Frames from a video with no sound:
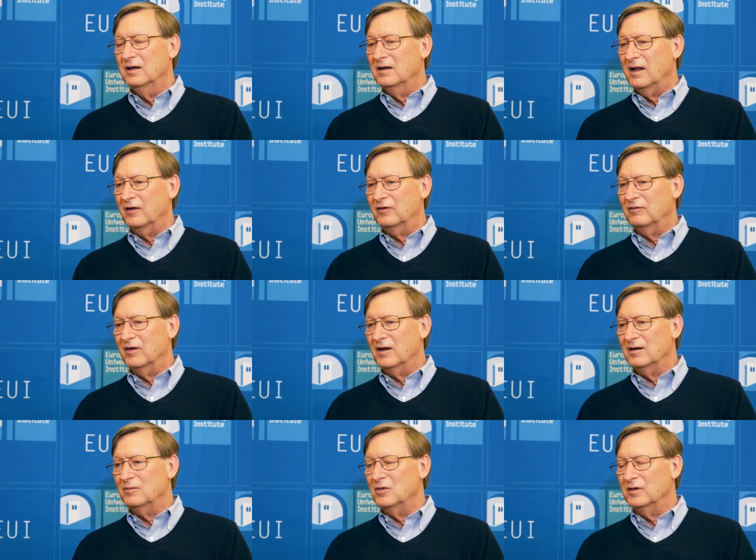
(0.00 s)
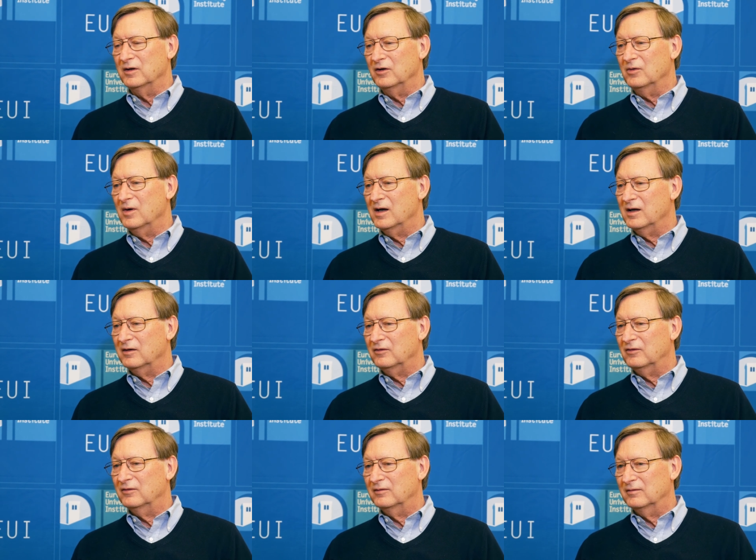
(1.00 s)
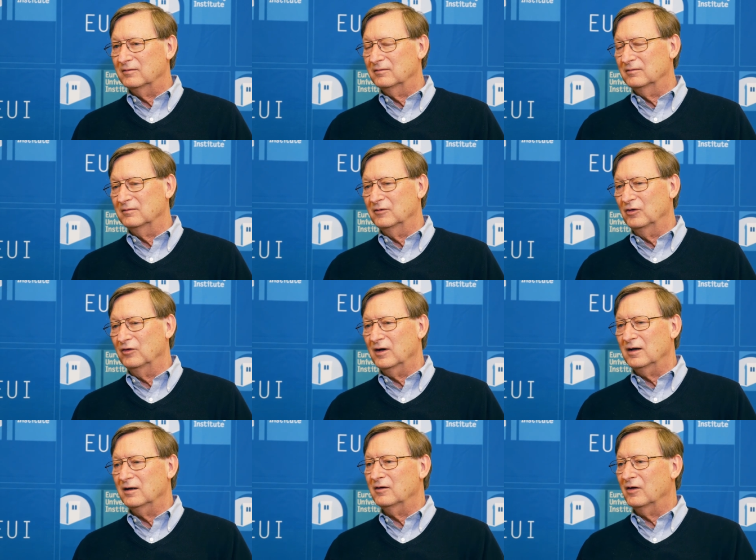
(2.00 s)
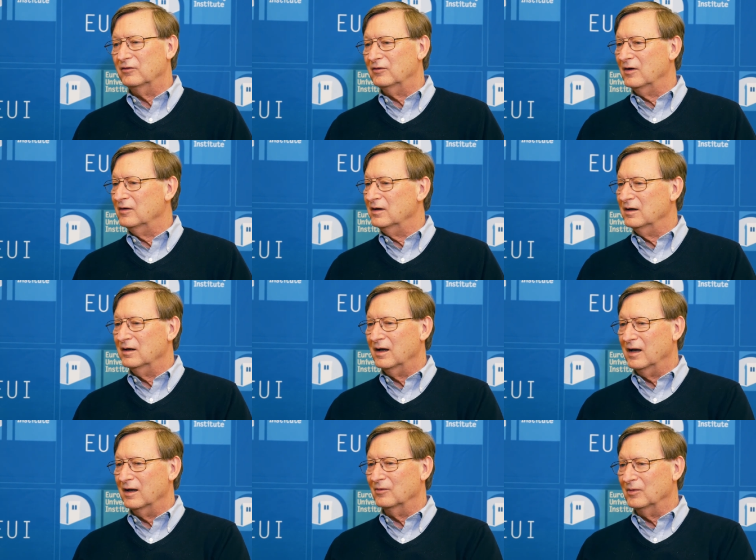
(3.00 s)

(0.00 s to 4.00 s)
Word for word: That's available in the US, New Zealand, Australia, and